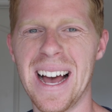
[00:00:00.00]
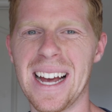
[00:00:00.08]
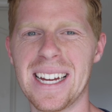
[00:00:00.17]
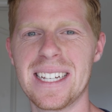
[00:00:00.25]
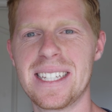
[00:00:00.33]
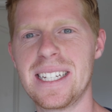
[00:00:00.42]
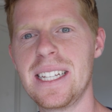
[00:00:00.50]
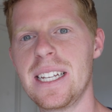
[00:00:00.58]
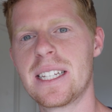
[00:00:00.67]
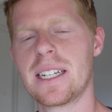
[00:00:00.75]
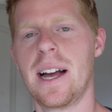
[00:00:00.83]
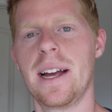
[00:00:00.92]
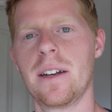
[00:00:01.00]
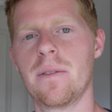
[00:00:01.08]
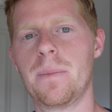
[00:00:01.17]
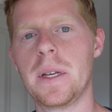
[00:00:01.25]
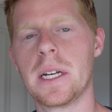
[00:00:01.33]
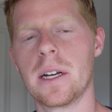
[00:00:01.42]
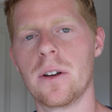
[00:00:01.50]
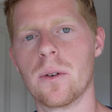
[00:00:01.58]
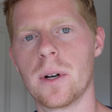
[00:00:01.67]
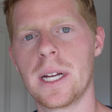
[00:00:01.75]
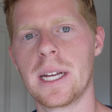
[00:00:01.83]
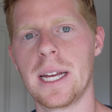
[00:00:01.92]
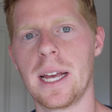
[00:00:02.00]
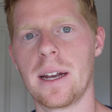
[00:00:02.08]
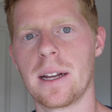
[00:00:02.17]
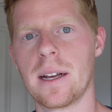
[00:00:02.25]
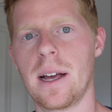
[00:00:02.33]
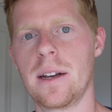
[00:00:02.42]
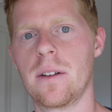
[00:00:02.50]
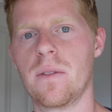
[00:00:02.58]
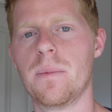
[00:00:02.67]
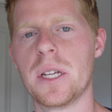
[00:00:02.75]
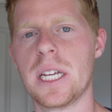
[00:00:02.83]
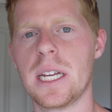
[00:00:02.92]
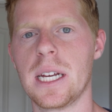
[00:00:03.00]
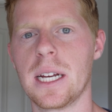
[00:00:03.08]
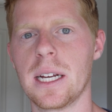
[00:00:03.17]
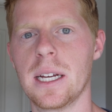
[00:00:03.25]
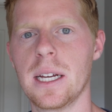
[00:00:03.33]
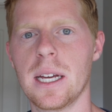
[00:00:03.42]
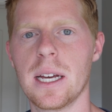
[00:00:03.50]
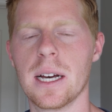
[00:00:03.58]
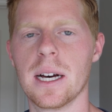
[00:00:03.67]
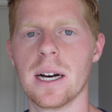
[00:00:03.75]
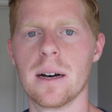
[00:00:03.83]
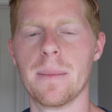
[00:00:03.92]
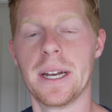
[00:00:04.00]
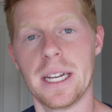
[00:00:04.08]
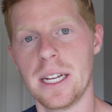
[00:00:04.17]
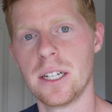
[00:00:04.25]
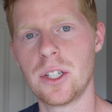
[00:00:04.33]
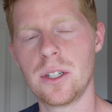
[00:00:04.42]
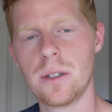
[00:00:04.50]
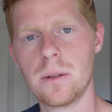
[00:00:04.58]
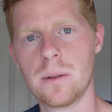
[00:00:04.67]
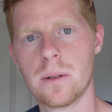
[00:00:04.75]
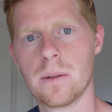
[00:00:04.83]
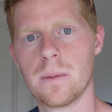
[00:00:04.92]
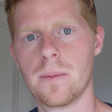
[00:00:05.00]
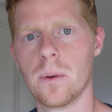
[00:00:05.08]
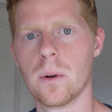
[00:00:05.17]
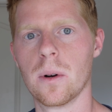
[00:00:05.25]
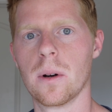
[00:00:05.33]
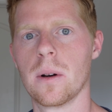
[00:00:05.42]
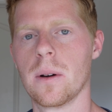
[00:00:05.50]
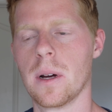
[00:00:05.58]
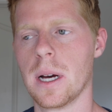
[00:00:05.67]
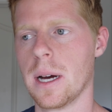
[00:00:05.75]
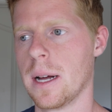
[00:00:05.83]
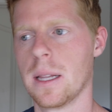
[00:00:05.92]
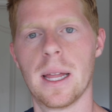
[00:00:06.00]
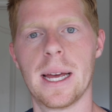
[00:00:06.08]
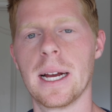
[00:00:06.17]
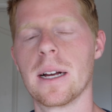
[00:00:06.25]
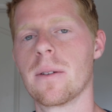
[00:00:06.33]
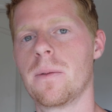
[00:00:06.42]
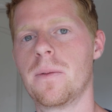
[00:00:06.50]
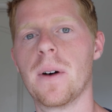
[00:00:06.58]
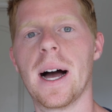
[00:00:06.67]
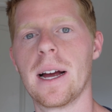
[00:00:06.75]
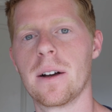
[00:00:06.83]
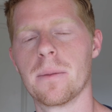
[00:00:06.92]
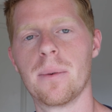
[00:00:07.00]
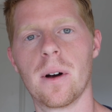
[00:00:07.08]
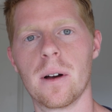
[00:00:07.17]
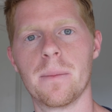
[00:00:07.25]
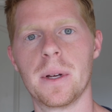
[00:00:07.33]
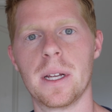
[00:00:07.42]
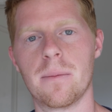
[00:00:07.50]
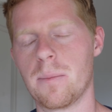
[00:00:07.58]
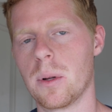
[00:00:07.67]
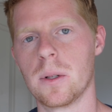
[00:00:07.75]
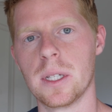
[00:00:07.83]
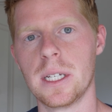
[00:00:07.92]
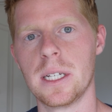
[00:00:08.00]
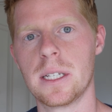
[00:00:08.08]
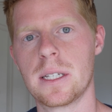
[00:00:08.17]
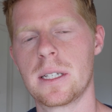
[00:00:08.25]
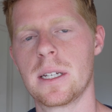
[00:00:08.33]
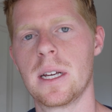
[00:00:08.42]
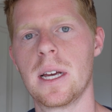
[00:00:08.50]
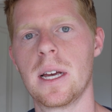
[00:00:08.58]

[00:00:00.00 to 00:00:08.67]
I can see these kind of being annoying and kind of being an issue for like fire department, police,